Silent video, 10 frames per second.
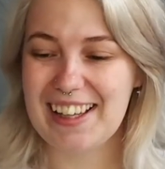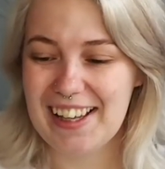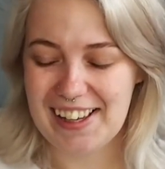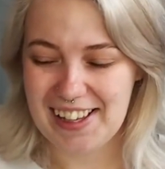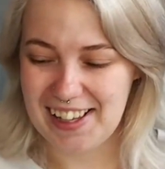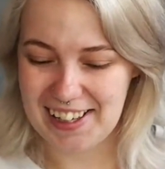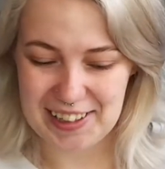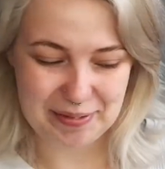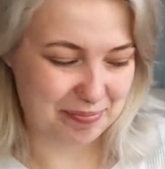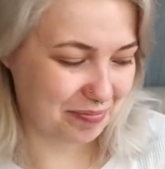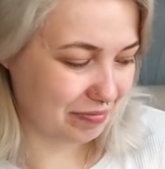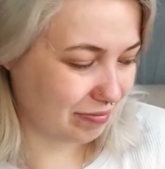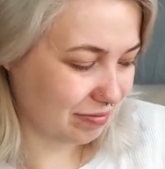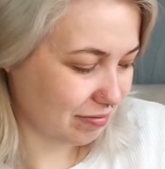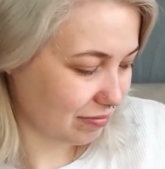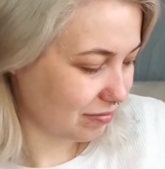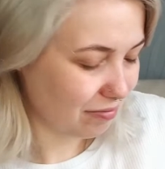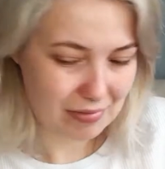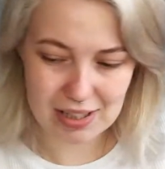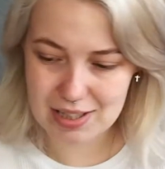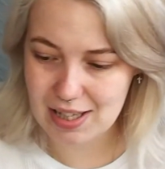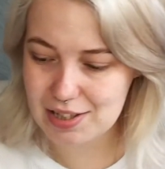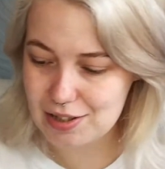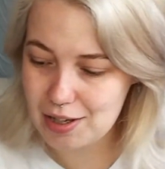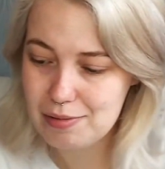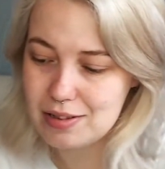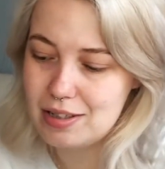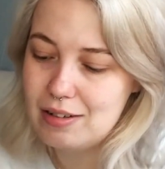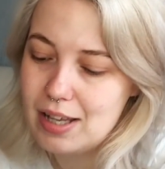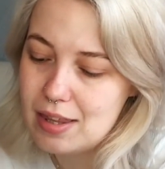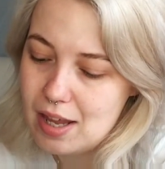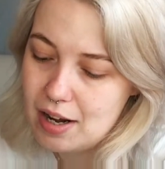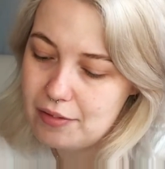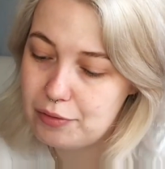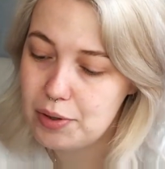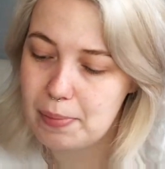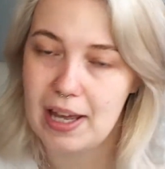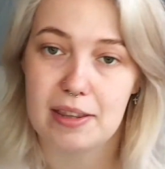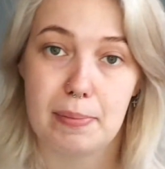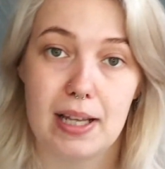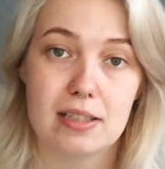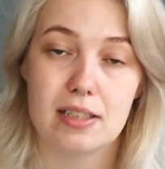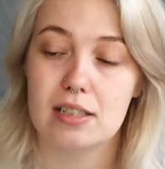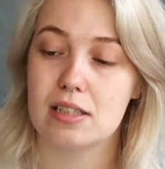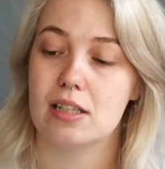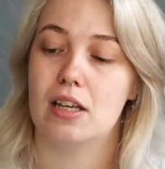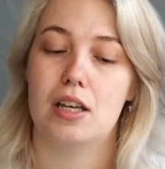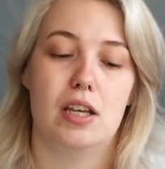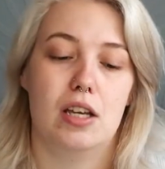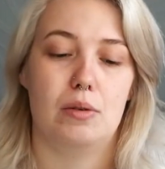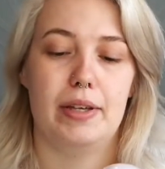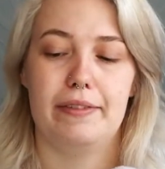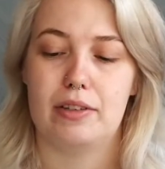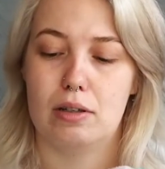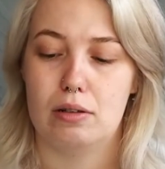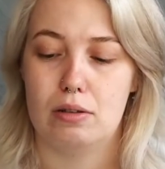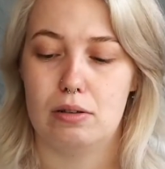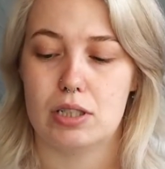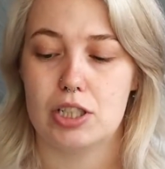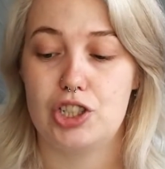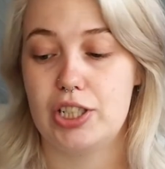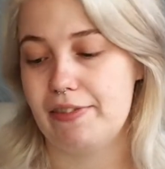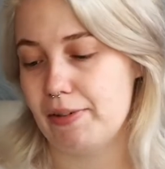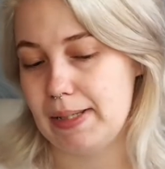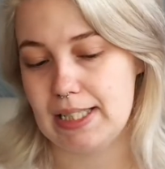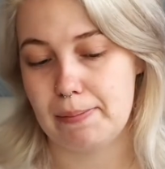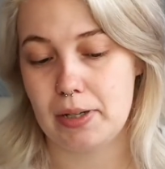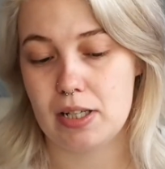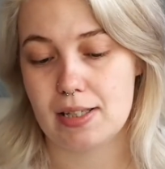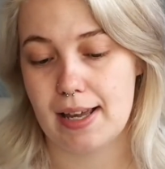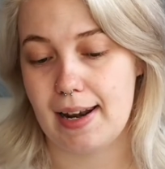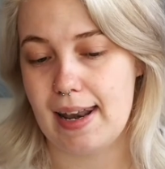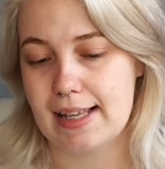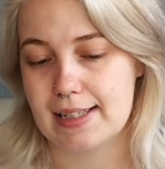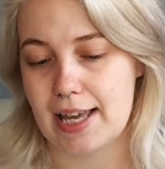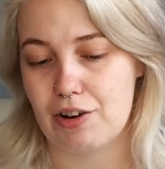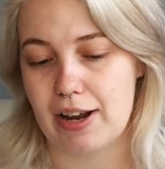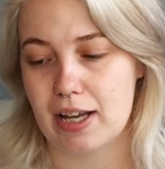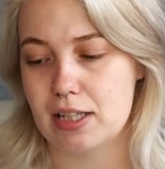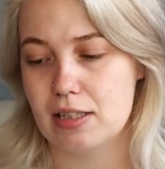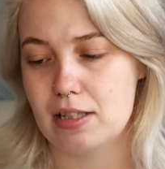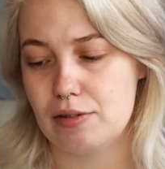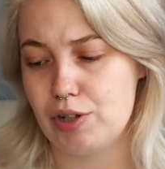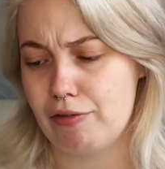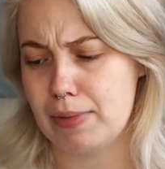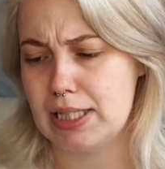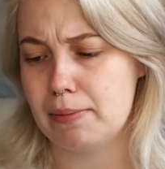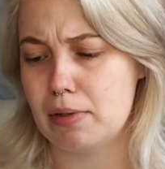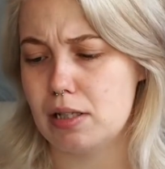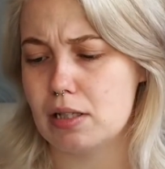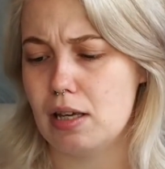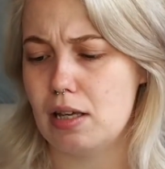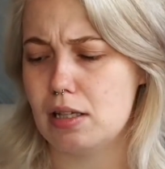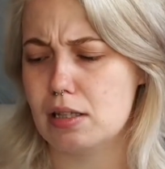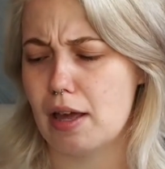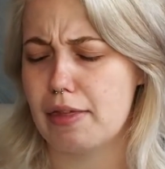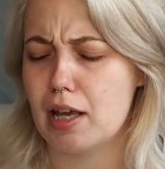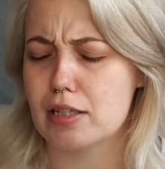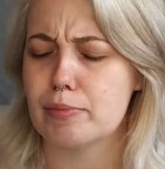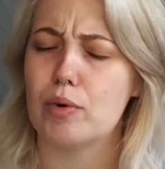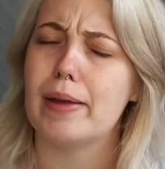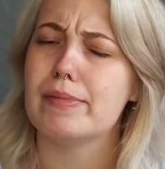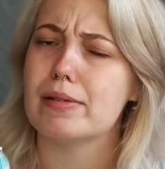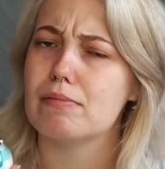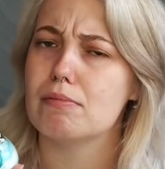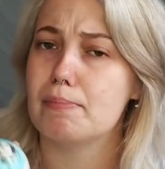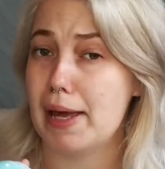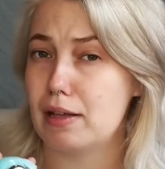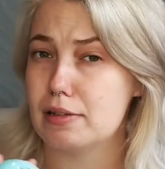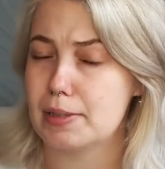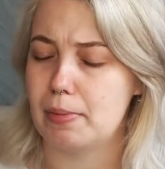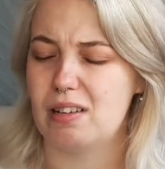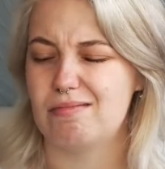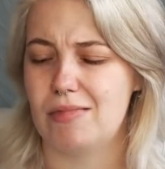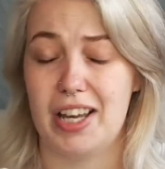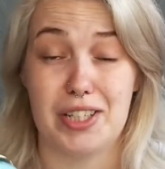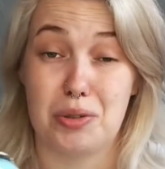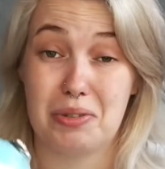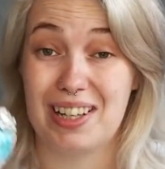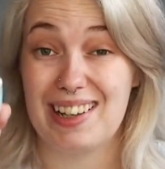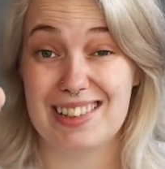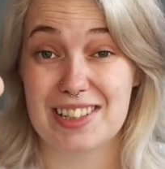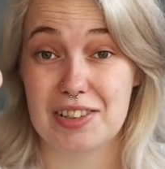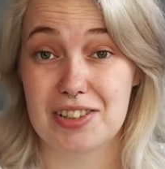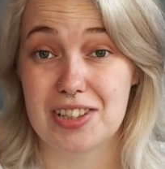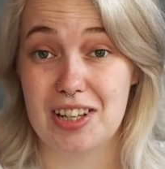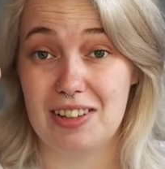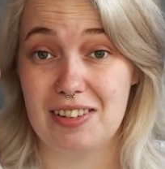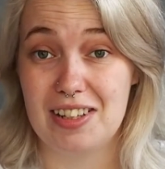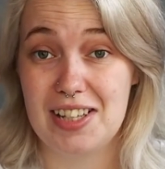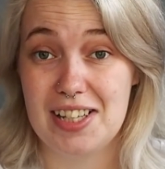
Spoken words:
So that's those two. And then for the bath blasters, we've got Shiver Me Timbers and Let's Get Cracking. So Shiver Me Timbers is, I think it's more aimed at males, but I adore it, and it's got a skull on.